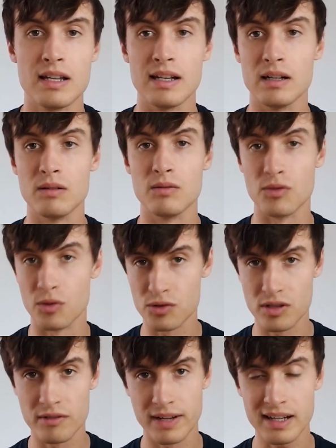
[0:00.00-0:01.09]
Now, those are
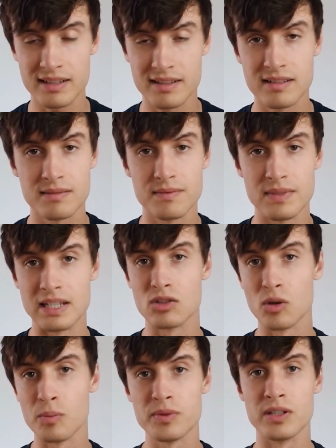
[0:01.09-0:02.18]
the facts.
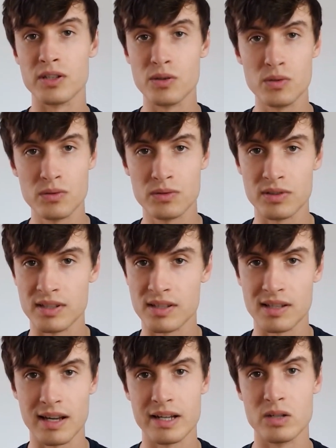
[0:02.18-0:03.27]
It's up to you to
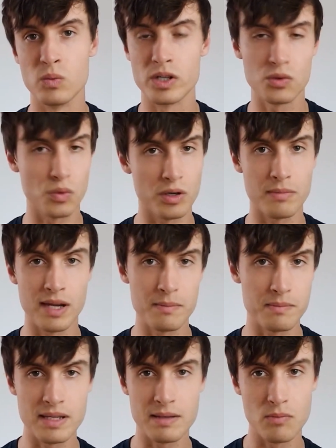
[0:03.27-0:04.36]
decide which one
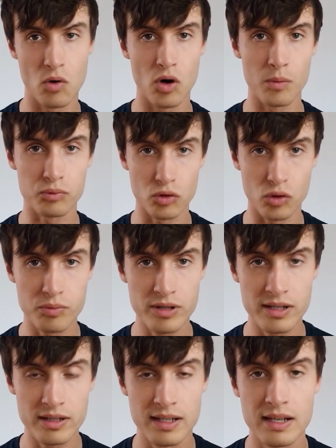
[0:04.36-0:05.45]
might be more
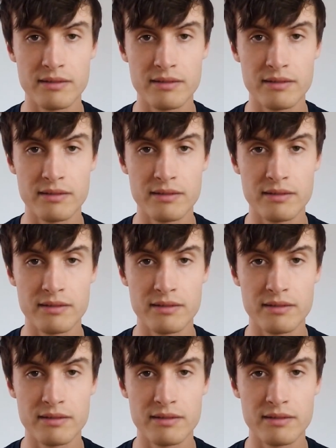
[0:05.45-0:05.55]
appropriate.